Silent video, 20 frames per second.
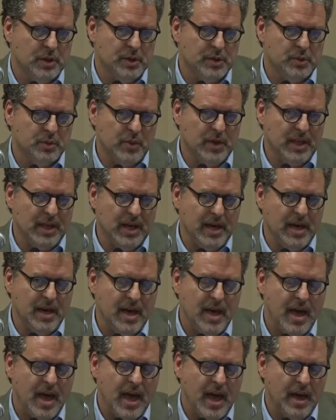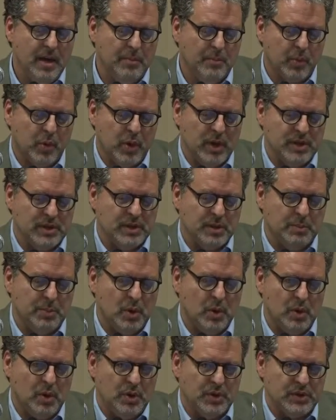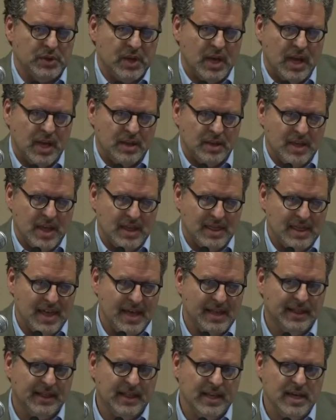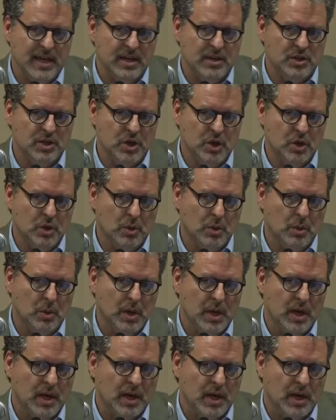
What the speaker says: So it's really a principles that then lead to